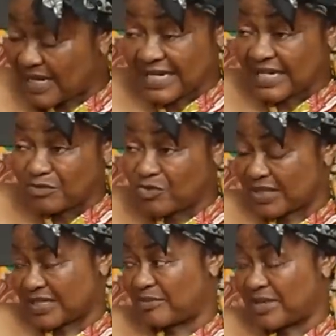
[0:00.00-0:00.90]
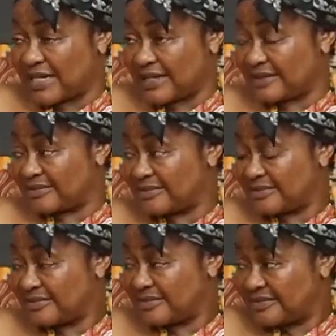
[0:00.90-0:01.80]
and then was your brain.
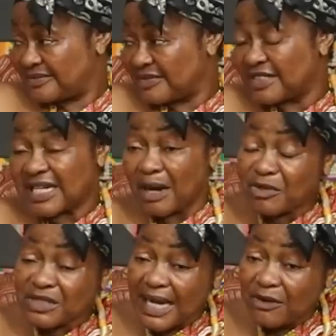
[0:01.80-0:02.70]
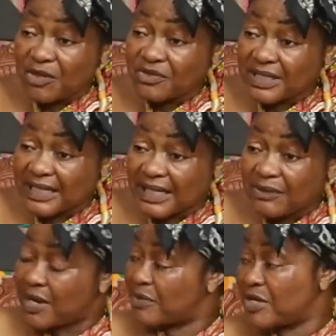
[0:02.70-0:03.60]
Come on, side contract,
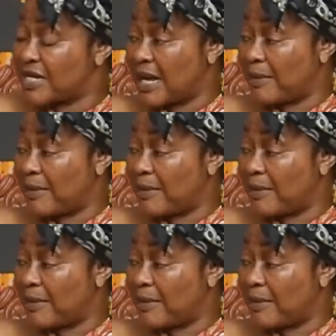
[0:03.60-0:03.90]
when we